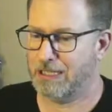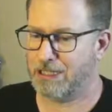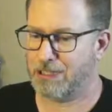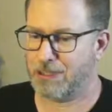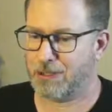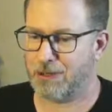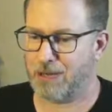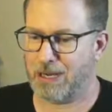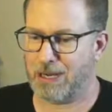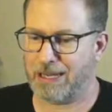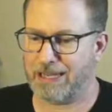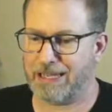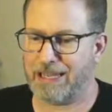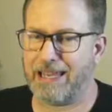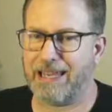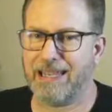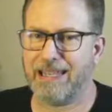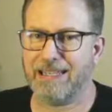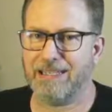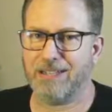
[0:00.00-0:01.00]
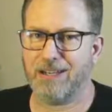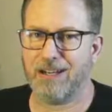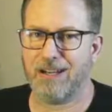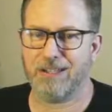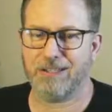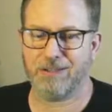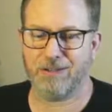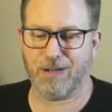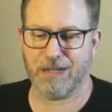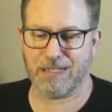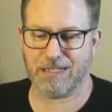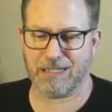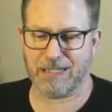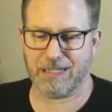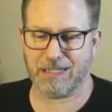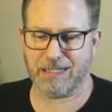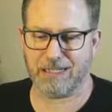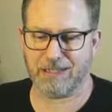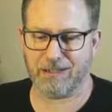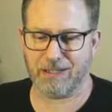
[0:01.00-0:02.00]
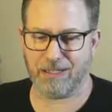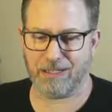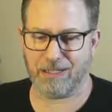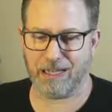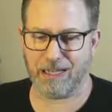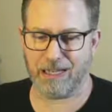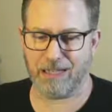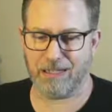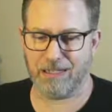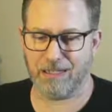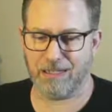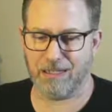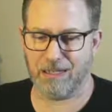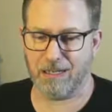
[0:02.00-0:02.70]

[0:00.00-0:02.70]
so I can't authorize anything like that.